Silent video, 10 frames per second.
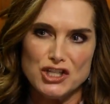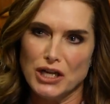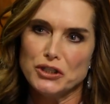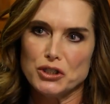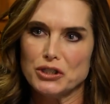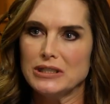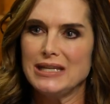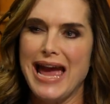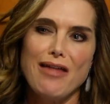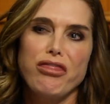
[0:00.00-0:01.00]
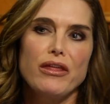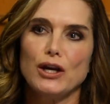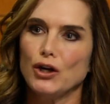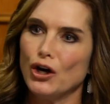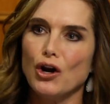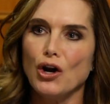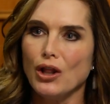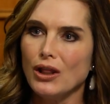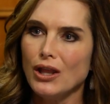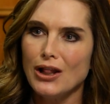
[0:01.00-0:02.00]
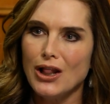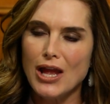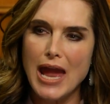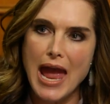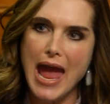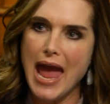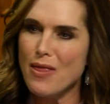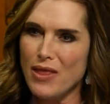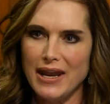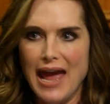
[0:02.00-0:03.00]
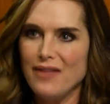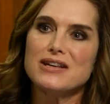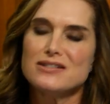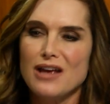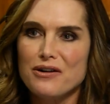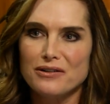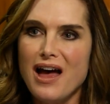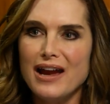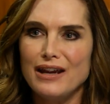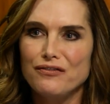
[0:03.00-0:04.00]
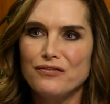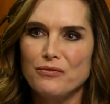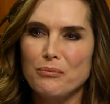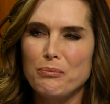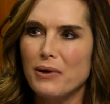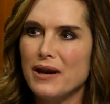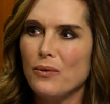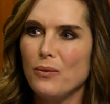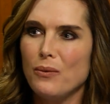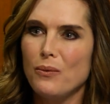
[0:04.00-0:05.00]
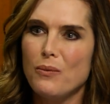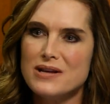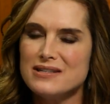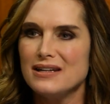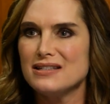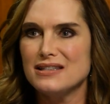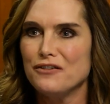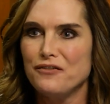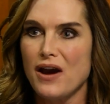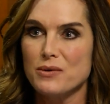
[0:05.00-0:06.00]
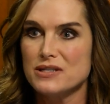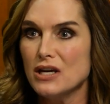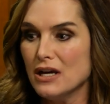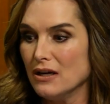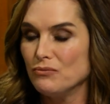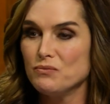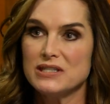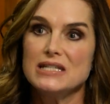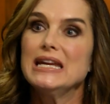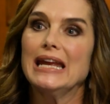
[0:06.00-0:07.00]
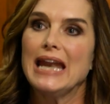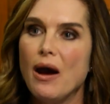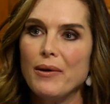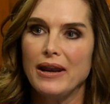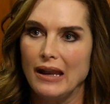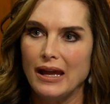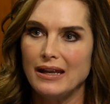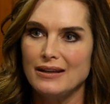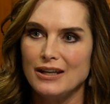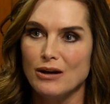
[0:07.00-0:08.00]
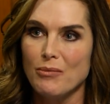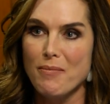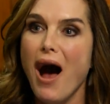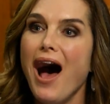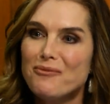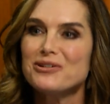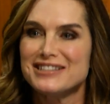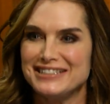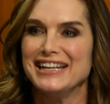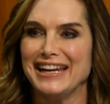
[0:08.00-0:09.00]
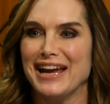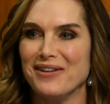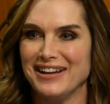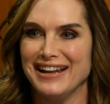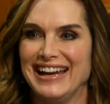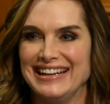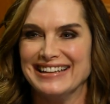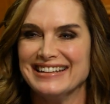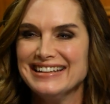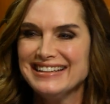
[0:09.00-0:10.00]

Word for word: sheltered Catholic girl, and then had this other life, but it wasn't as if I was sneaking out at night. You know, my mom was sneaking out at night.